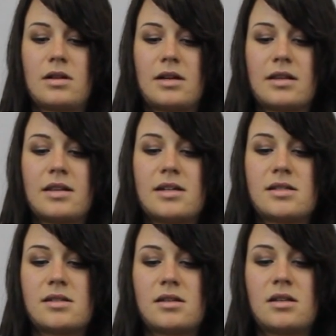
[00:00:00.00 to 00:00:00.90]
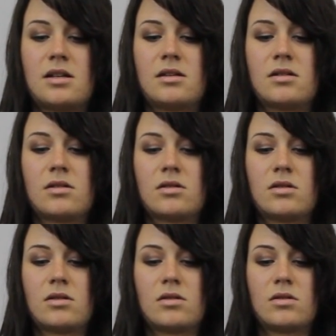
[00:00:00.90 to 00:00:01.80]
Like that, and then
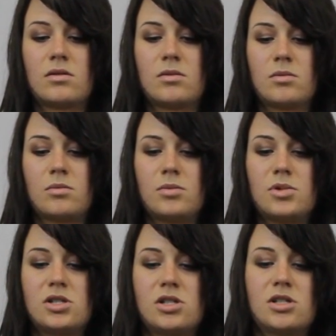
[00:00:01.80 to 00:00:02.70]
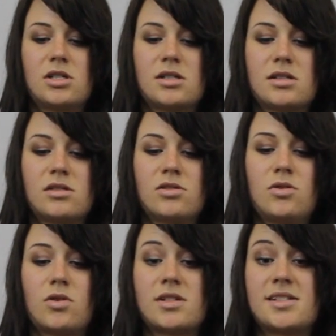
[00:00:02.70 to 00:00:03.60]
position it until
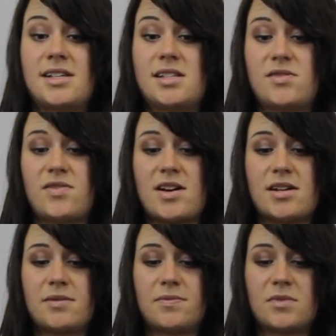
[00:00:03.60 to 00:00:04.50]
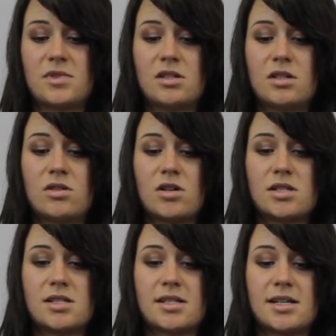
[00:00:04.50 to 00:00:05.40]
you are satisfied. Until the
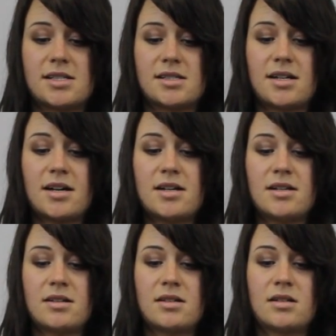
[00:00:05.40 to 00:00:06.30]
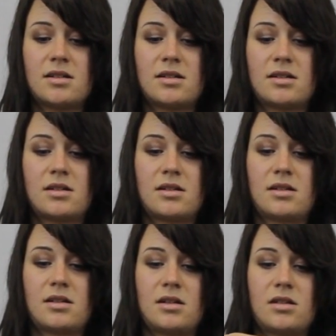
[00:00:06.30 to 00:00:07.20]
knot is nice and tied.
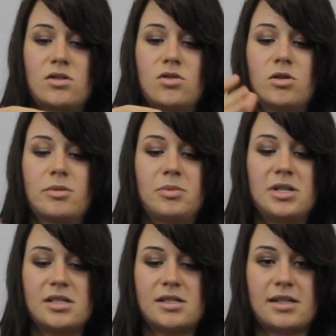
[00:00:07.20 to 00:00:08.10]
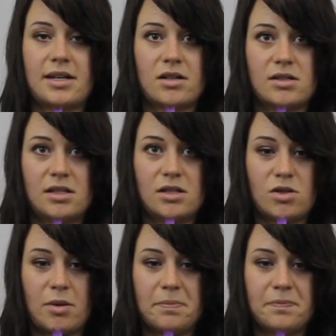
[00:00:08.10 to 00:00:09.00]
The two ribbon pieces stick out at the
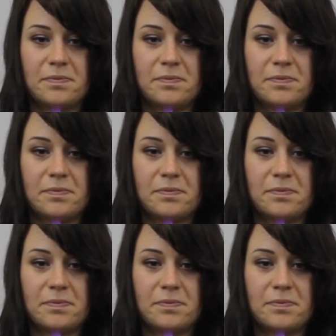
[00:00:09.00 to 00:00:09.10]
top.